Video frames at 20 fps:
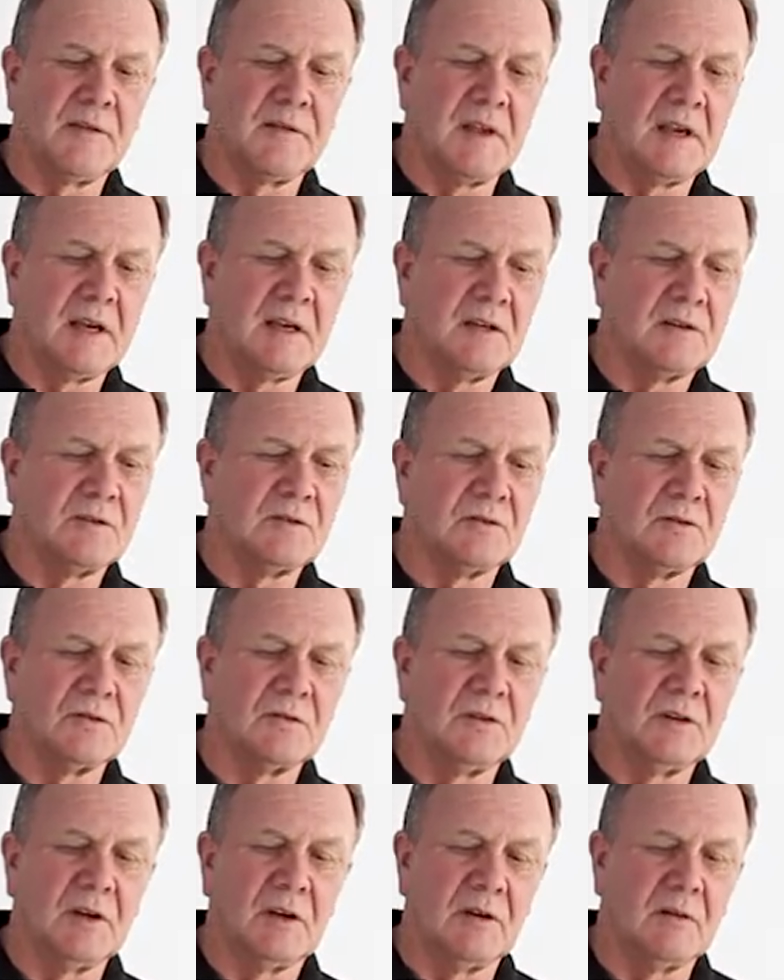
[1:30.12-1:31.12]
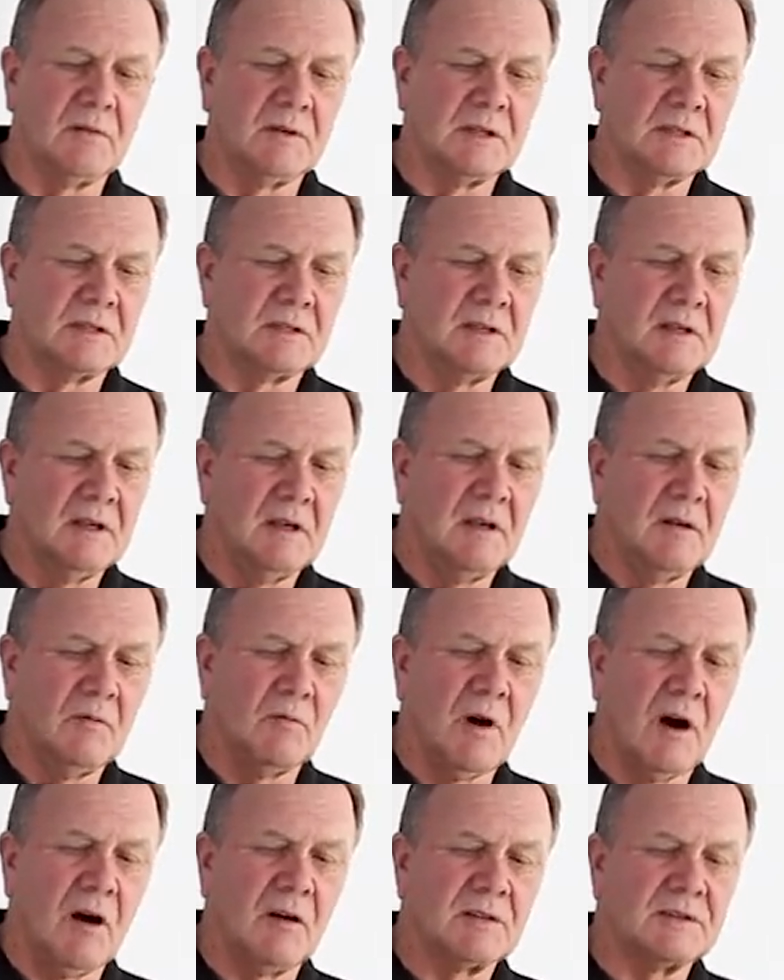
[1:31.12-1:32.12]
thing you should do is,
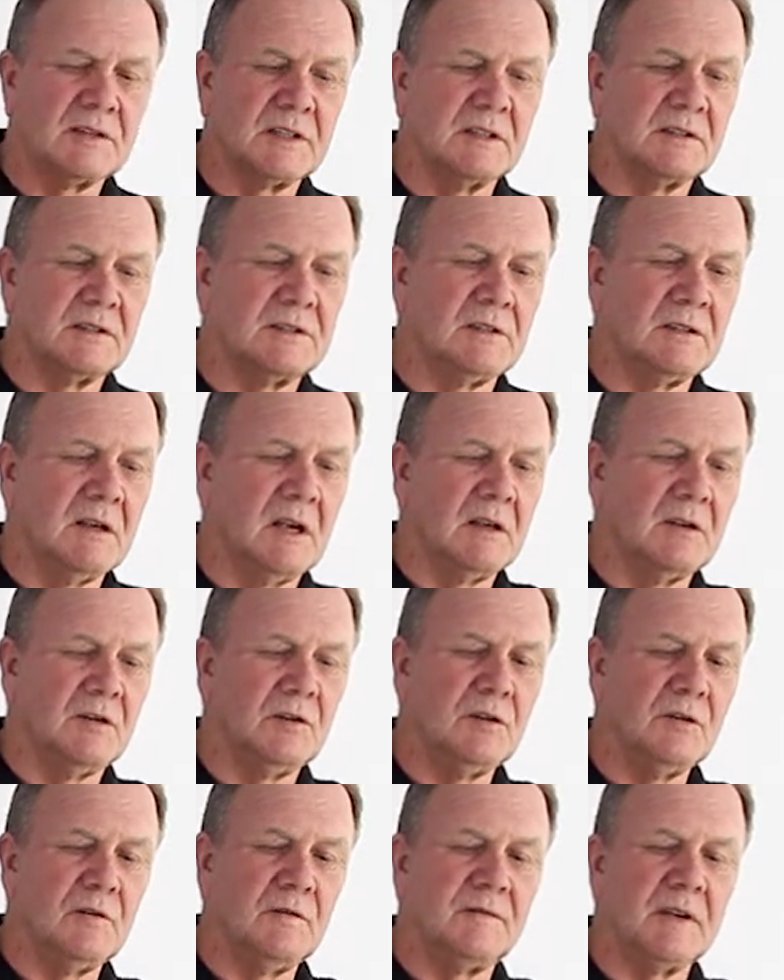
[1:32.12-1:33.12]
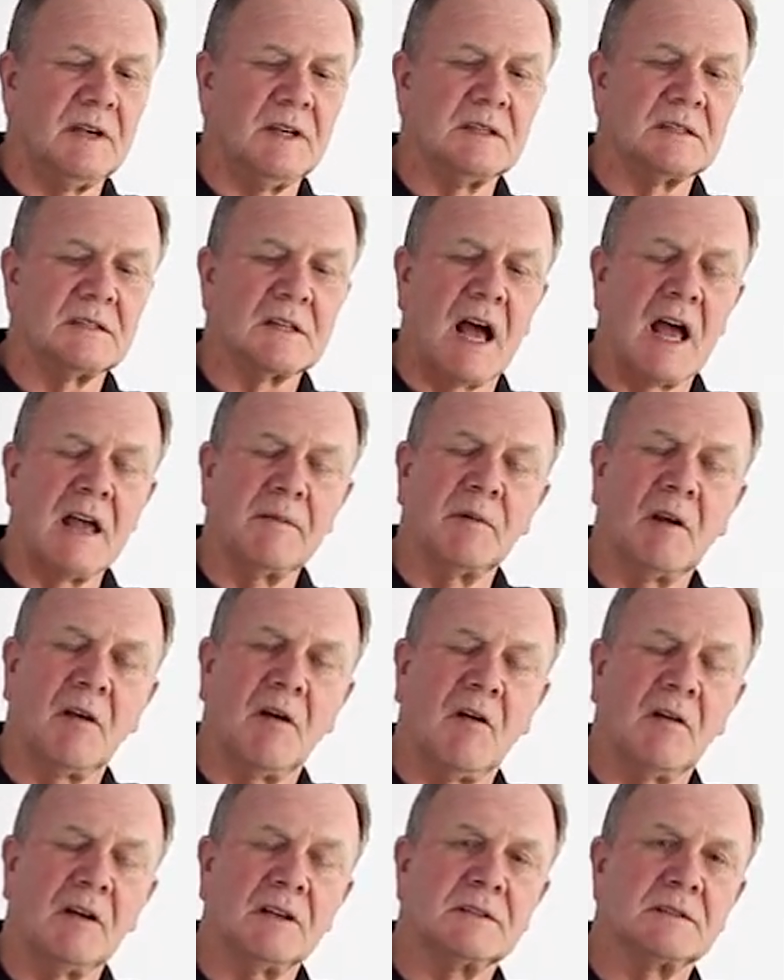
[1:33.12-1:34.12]
whilst it's UV
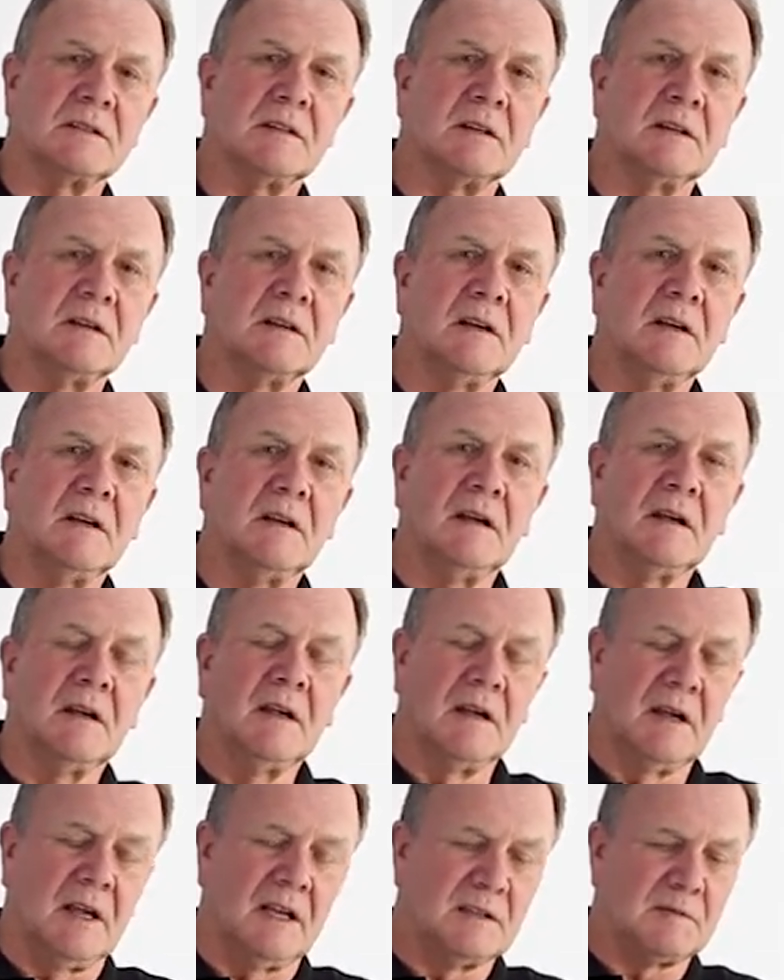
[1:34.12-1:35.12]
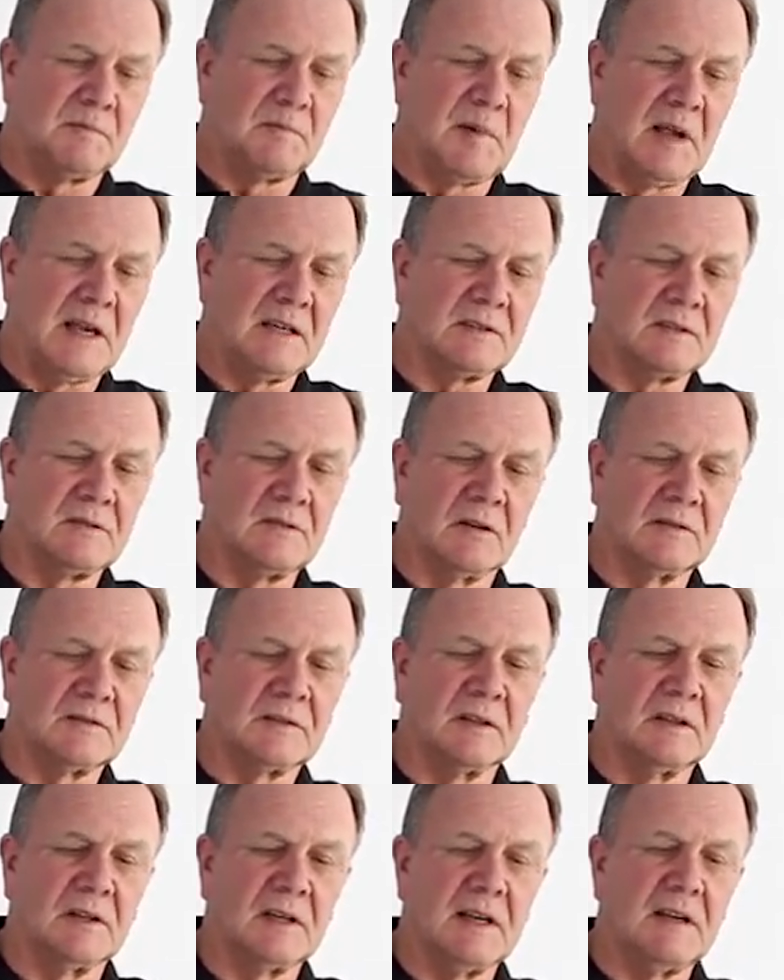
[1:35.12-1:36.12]
stabilised, it's best not
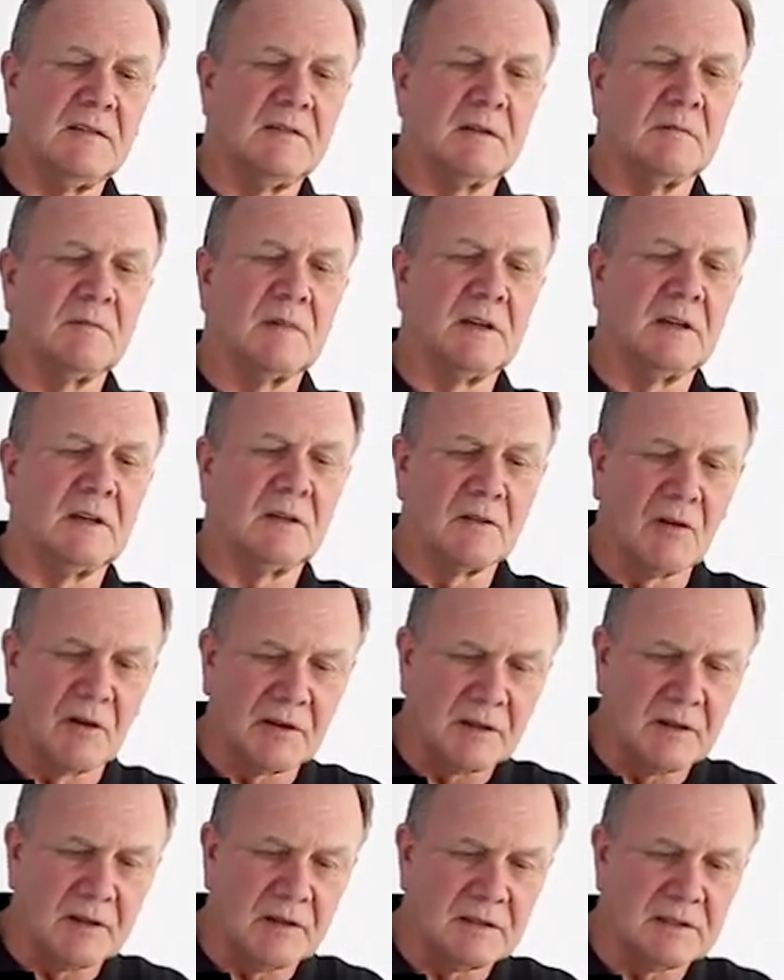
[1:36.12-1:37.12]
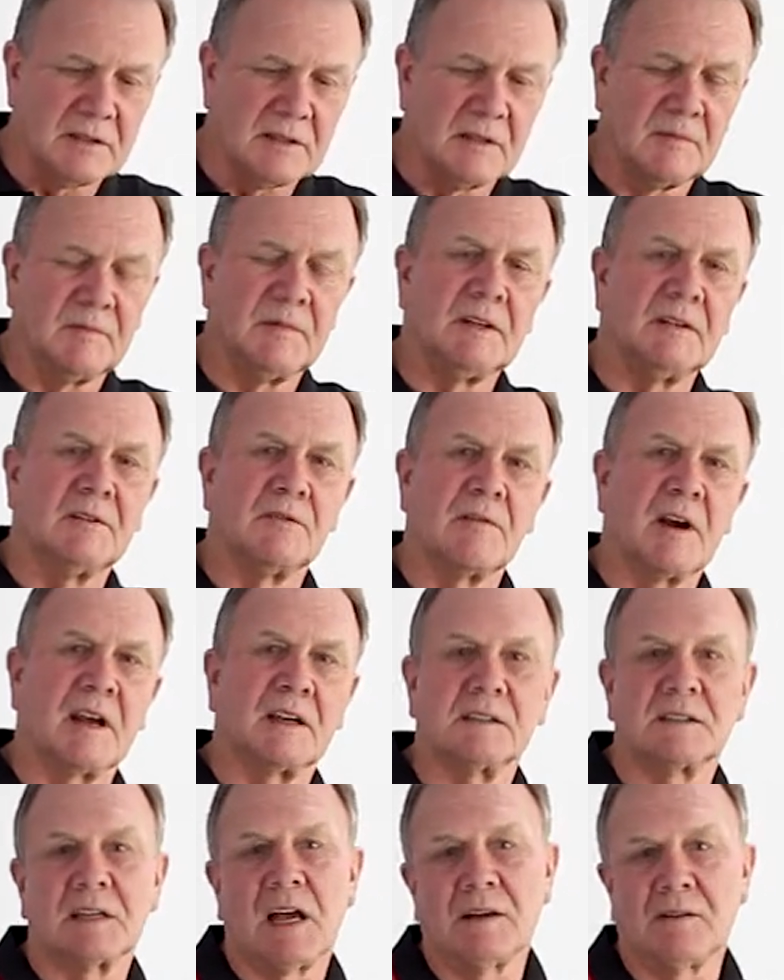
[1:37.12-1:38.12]
to leave them when you're not using them in
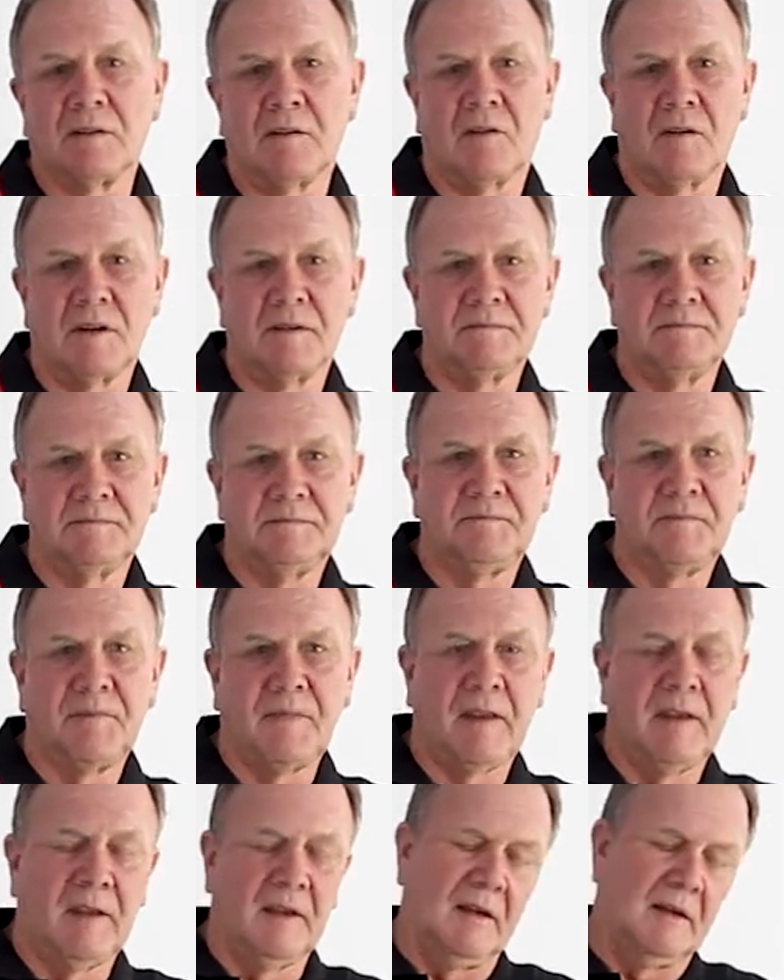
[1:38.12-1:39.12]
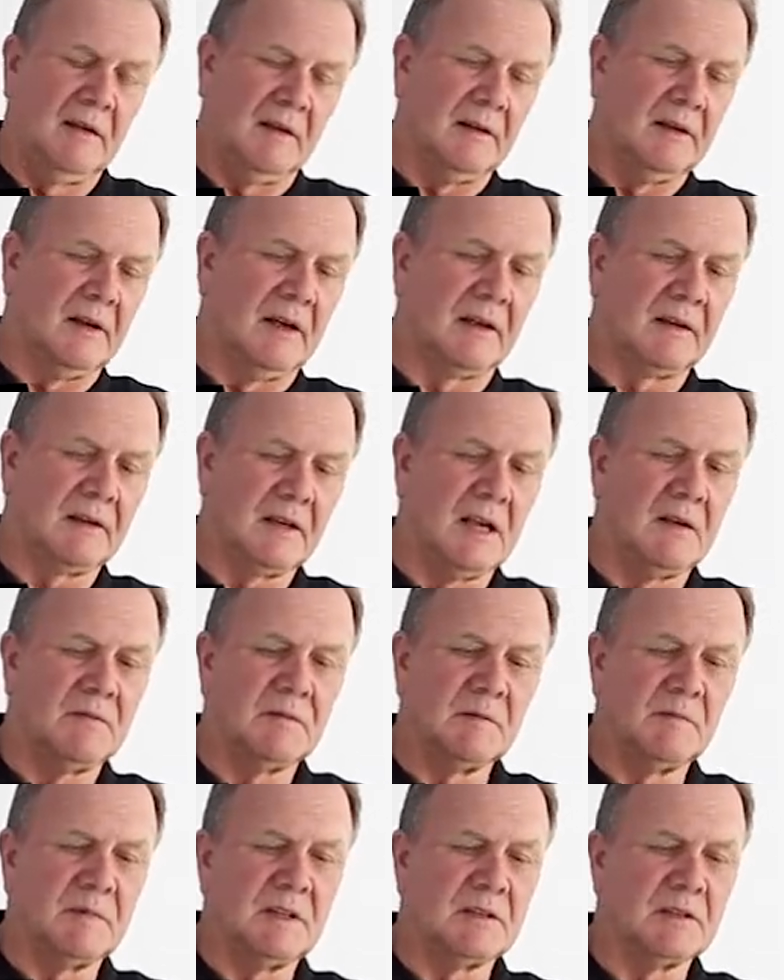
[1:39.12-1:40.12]
direct sunlight.
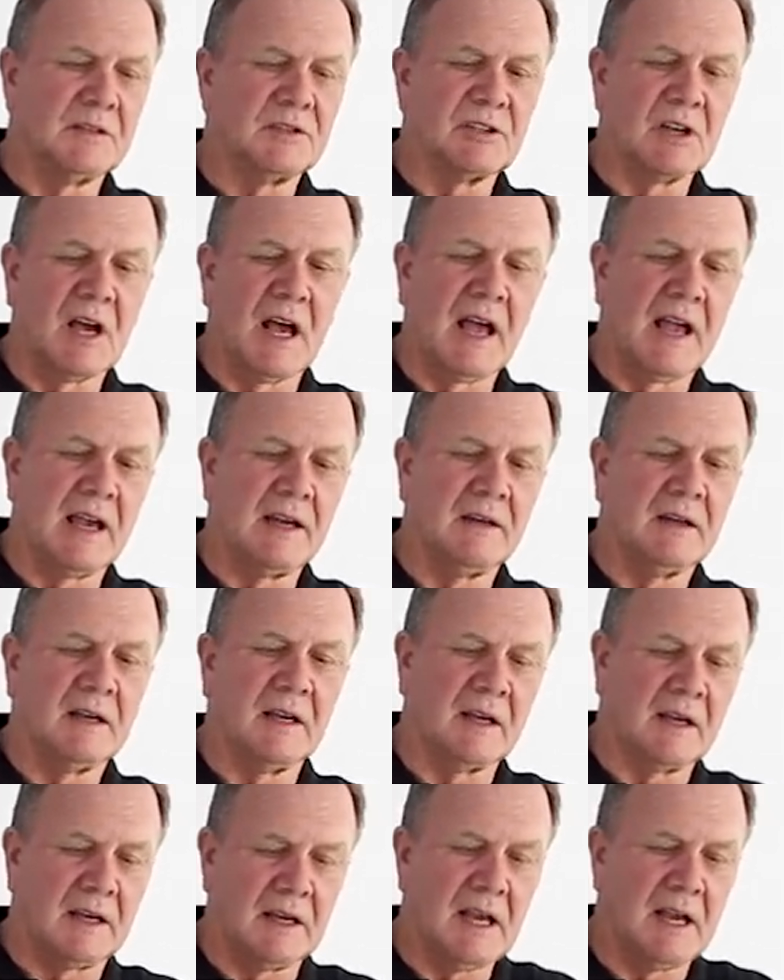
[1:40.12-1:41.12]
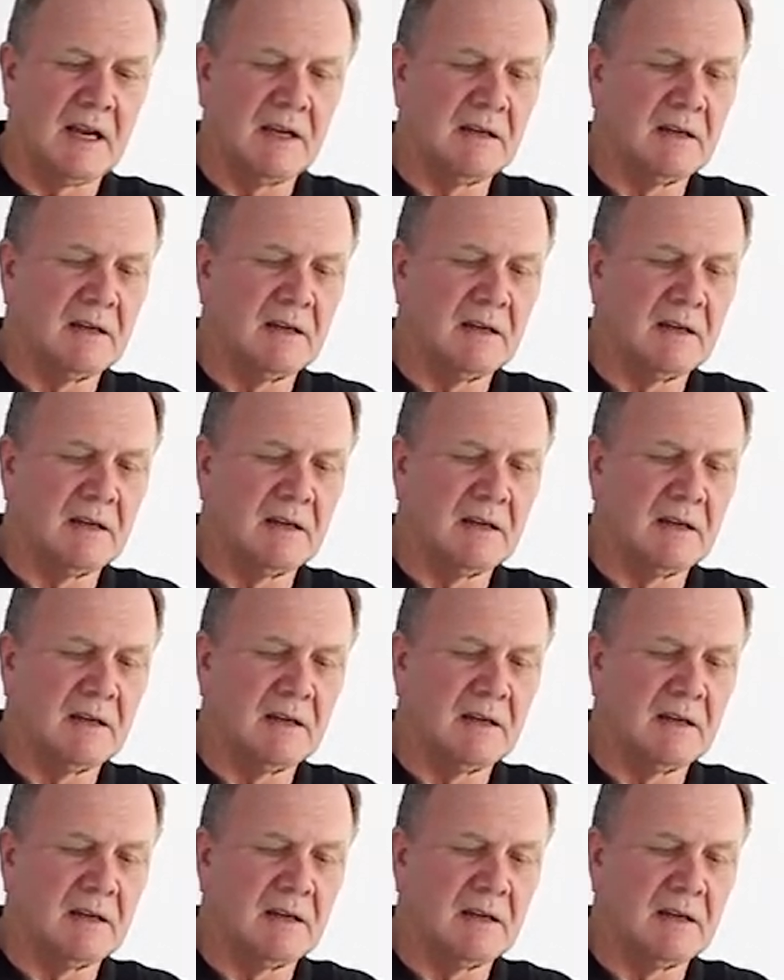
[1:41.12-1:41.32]
Keep them in the shade, and again,